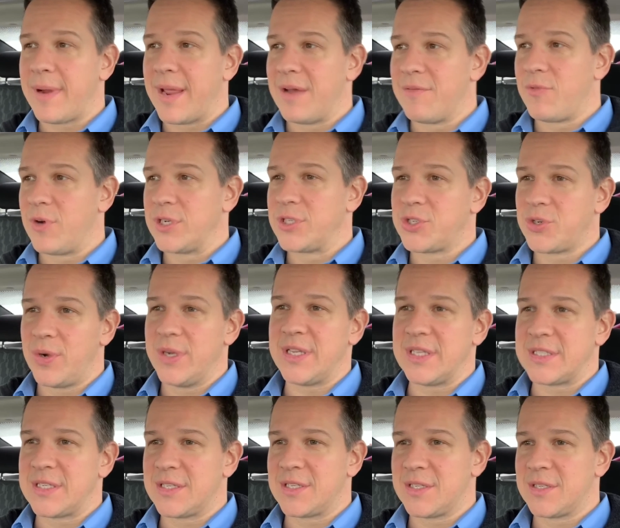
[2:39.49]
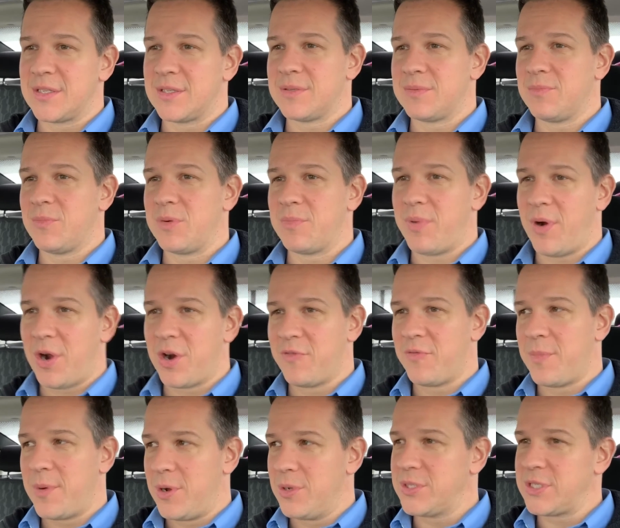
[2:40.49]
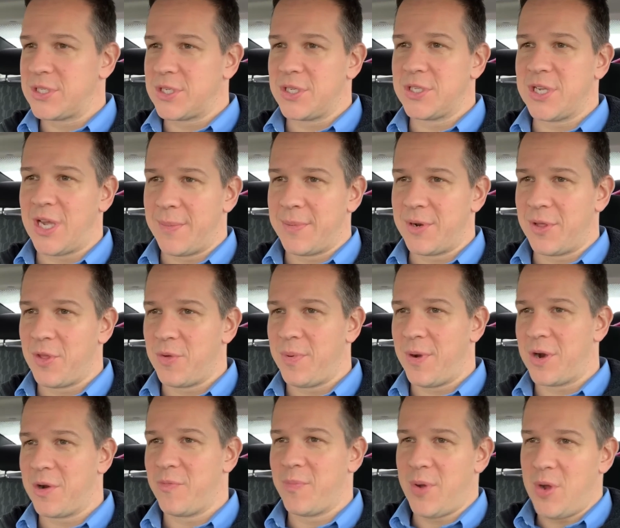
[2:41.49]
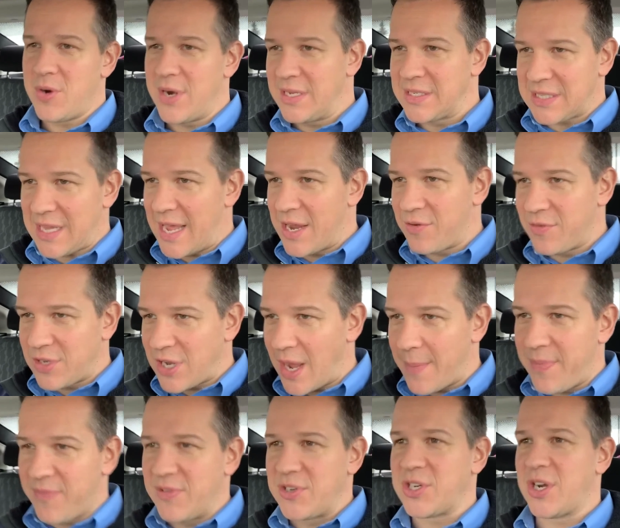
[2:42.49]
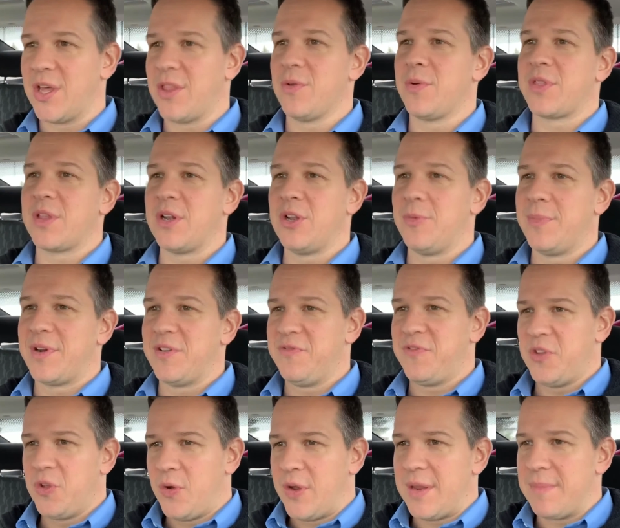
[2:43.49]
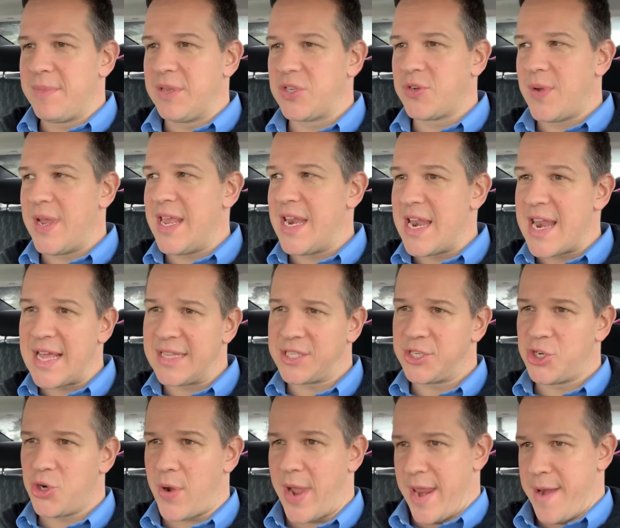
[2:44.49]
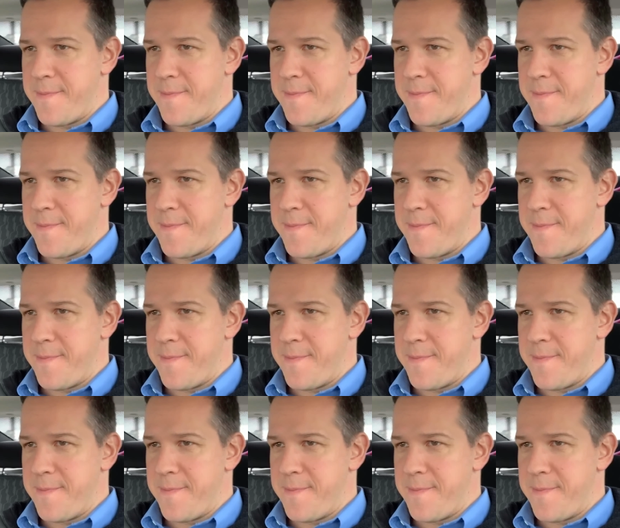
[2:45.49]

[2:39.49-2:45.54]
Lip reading: We have one joint that sits on one part of a bone, sits on top of another part of a bone. They slide over top of each other with a little bit of fluid in between, and that's a joint.